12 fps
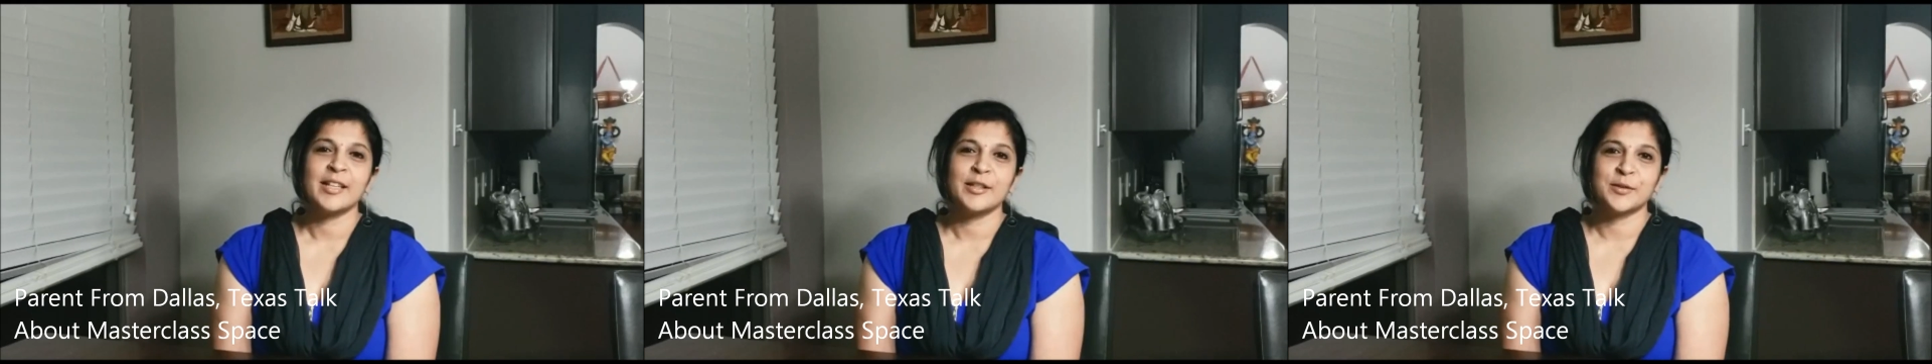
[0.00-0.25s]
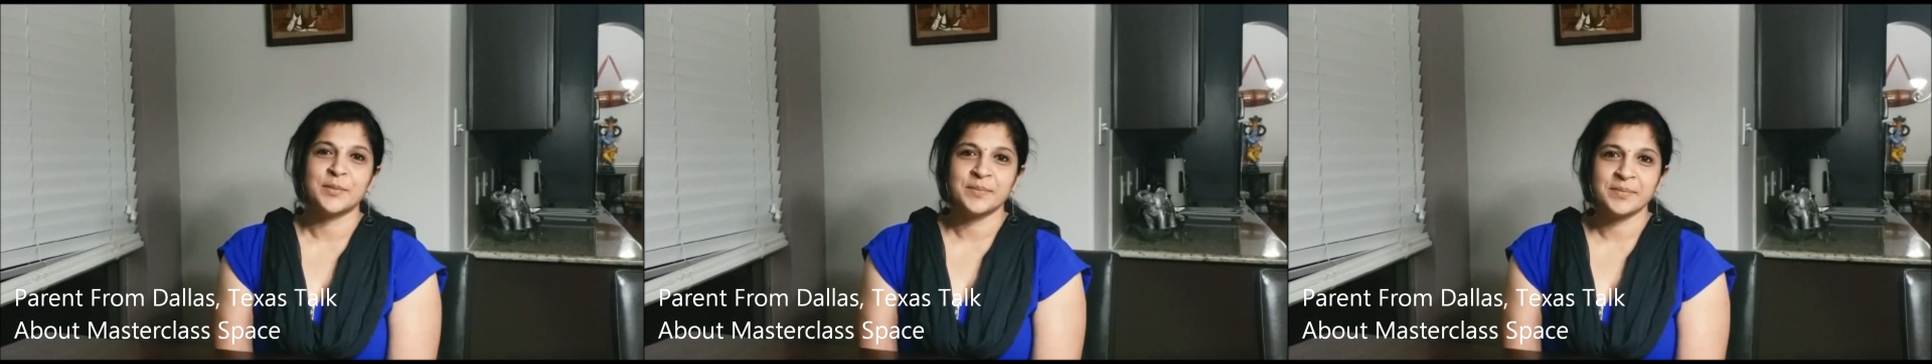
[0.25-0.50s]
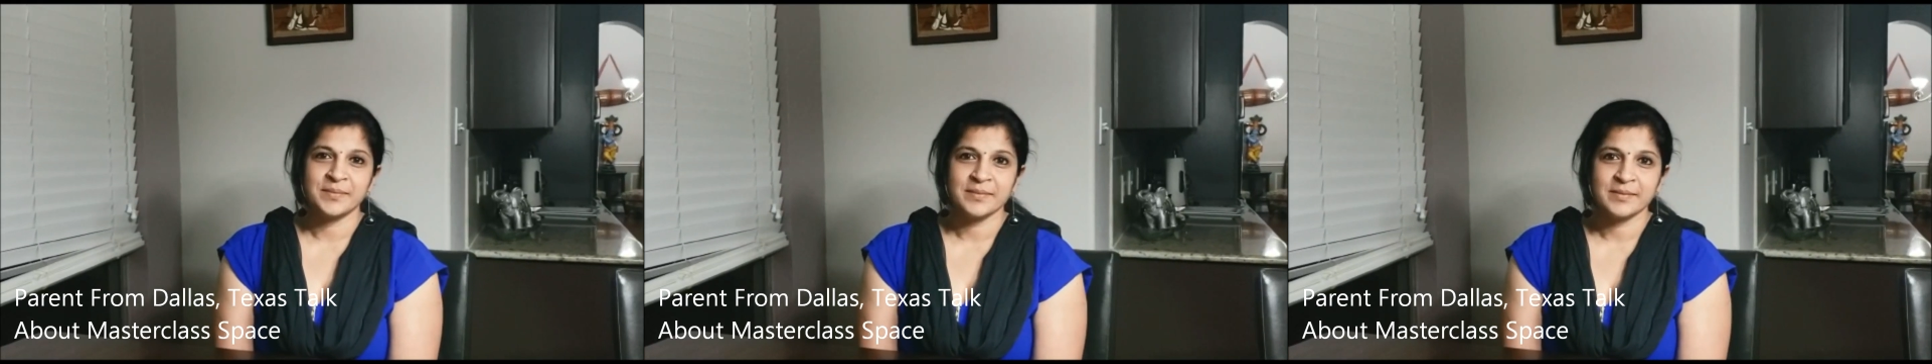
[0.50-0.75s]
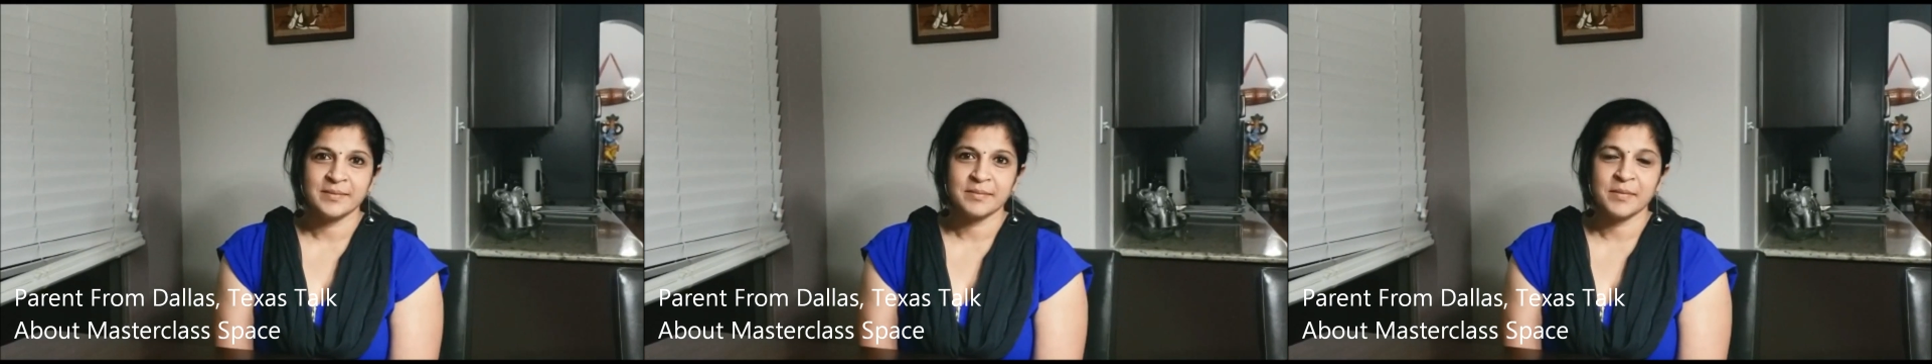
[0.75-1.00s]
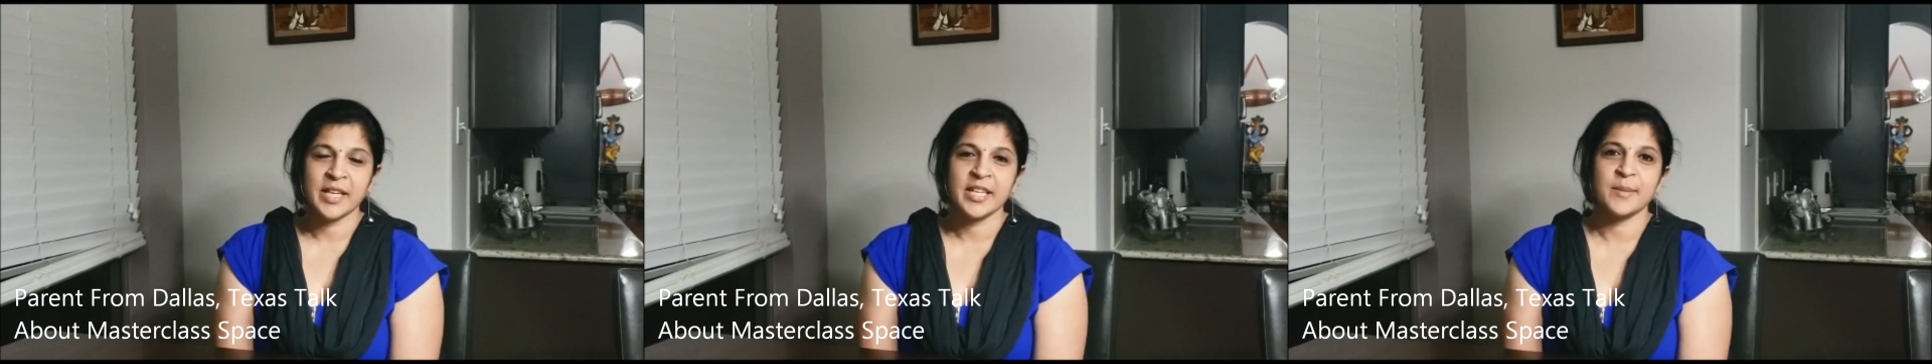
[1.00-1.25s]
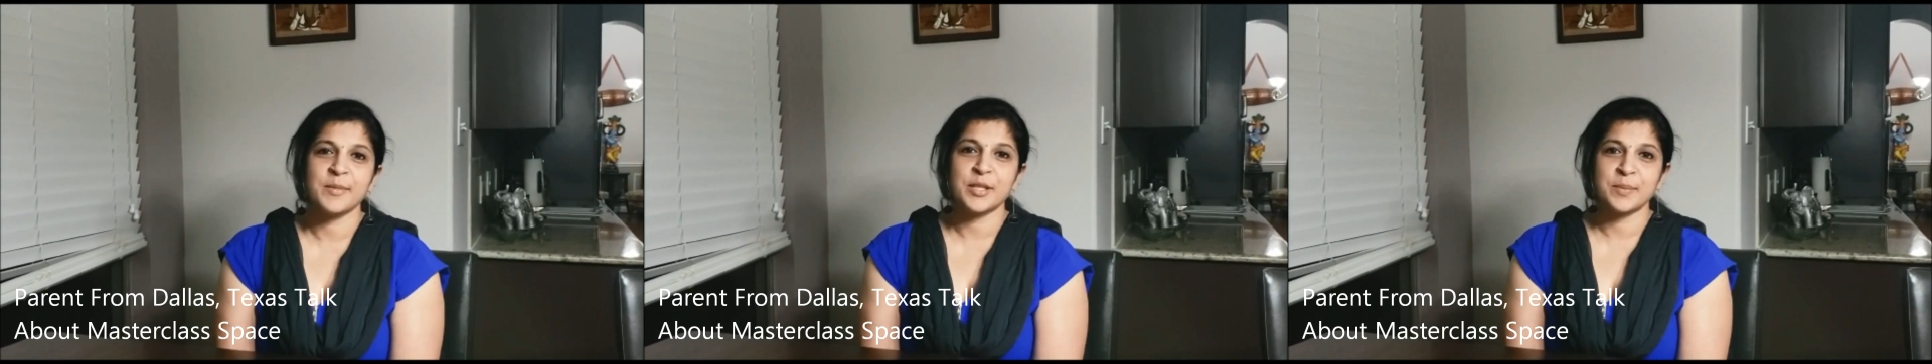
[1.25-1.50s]
Hello, my
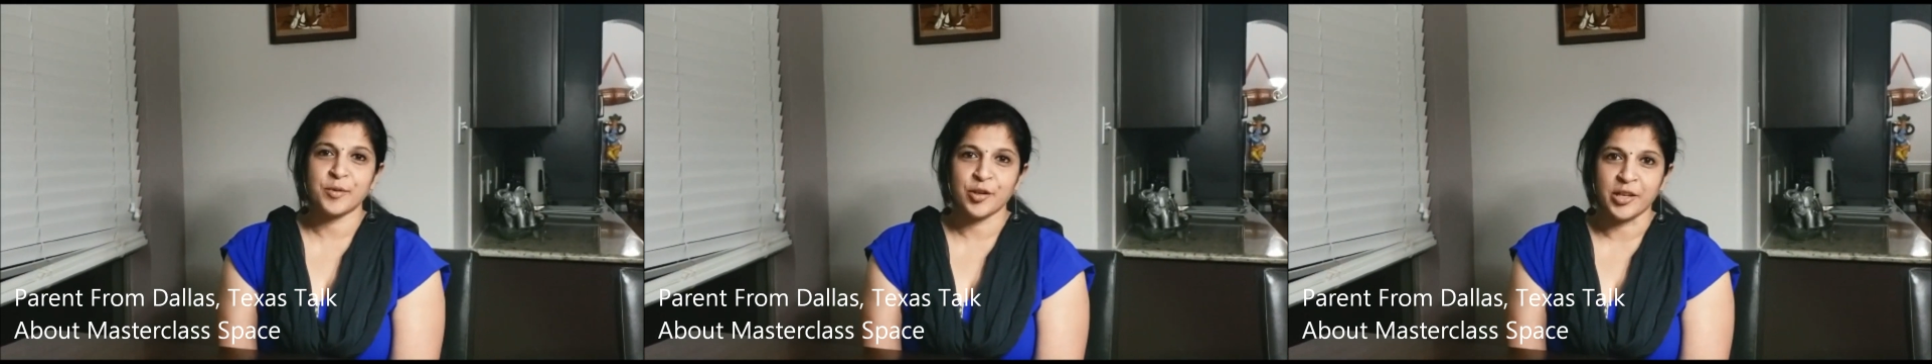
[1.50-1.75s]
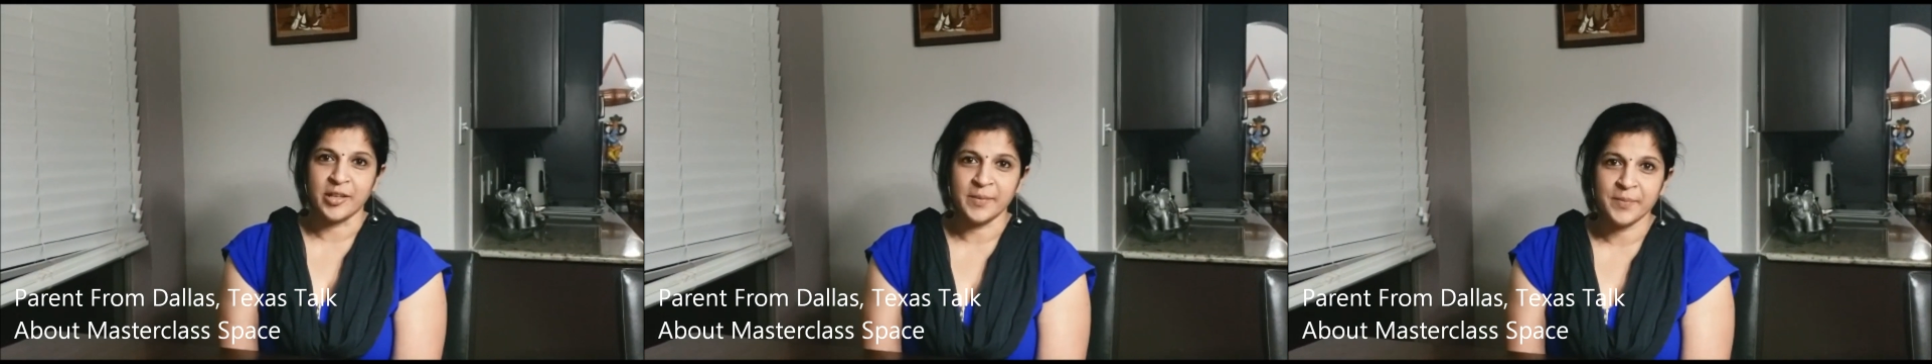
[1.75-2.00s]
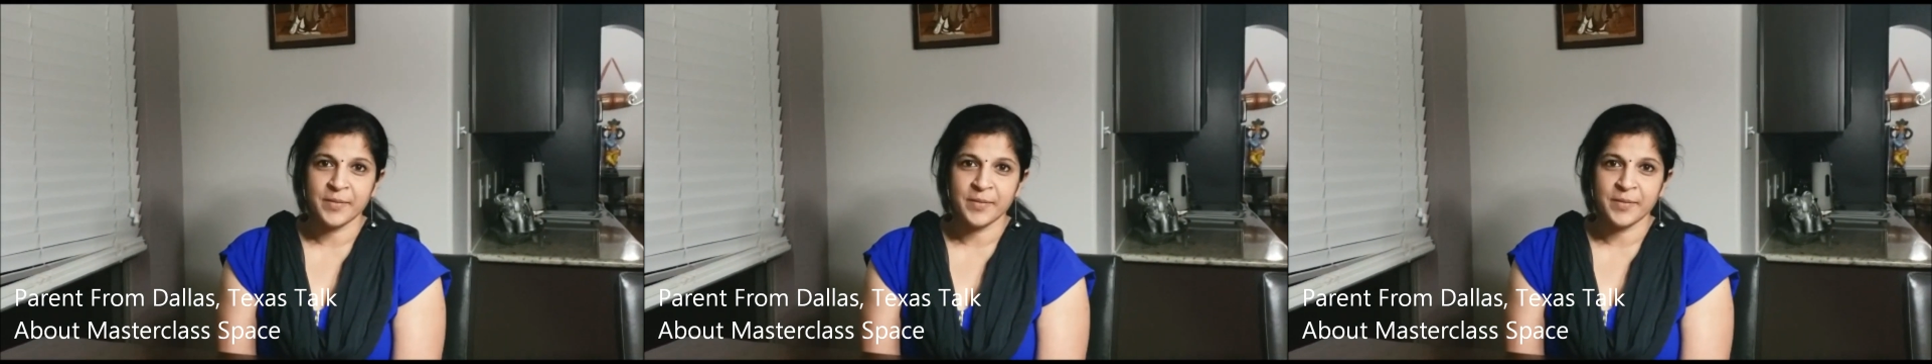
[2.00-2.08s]
name is Priya.